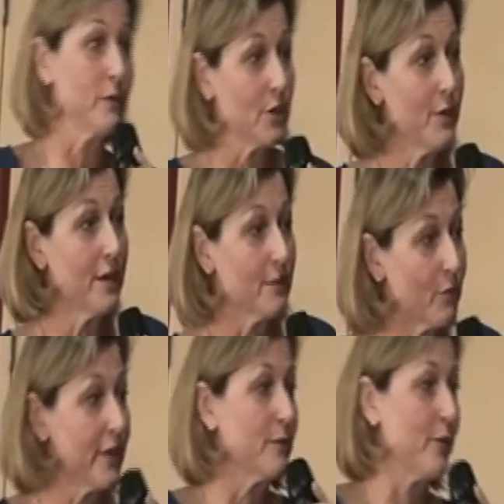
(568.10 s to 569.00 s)
we were doing and
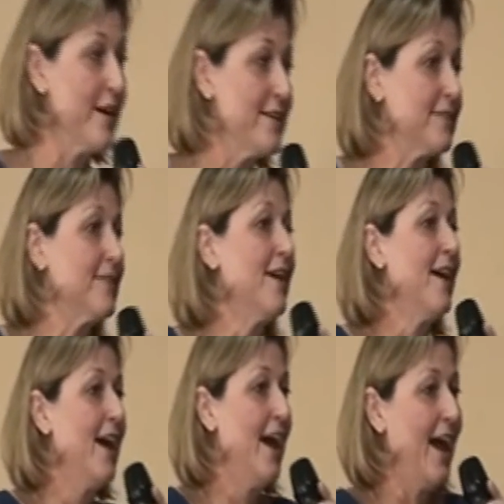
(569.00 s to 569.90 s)
bring the press.
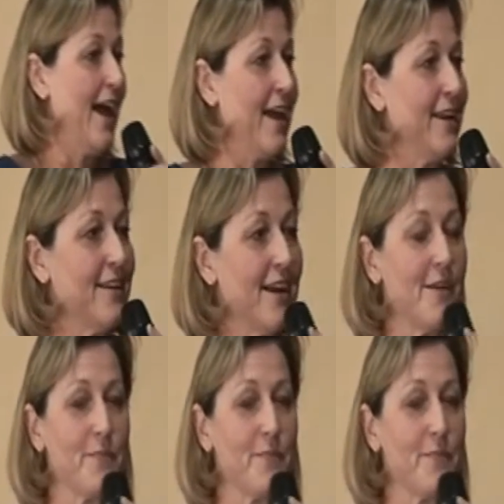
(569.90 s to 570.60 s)
And